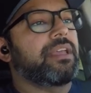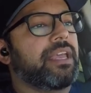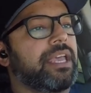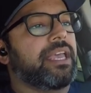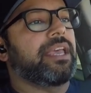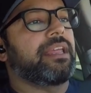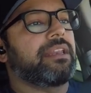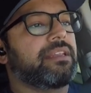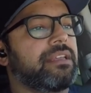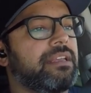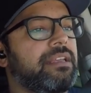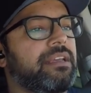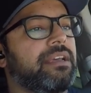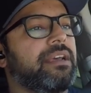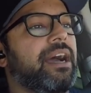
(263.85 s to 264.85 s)

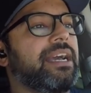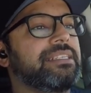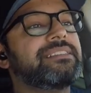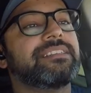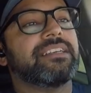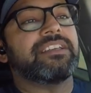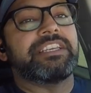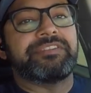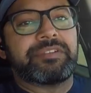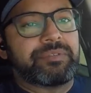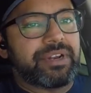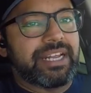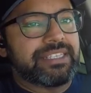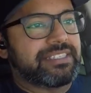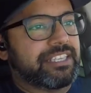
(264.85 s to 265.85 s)
And I still, even
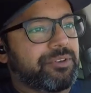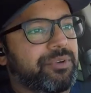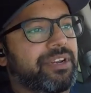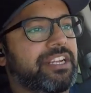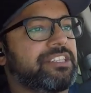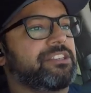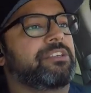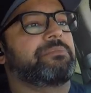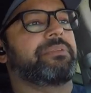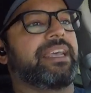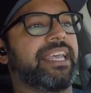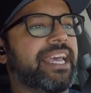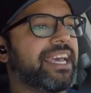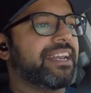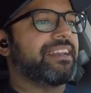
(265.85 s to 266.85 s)
when I see one, I turn
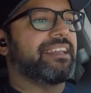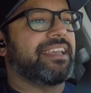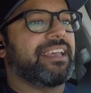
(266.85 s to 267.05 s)
my head.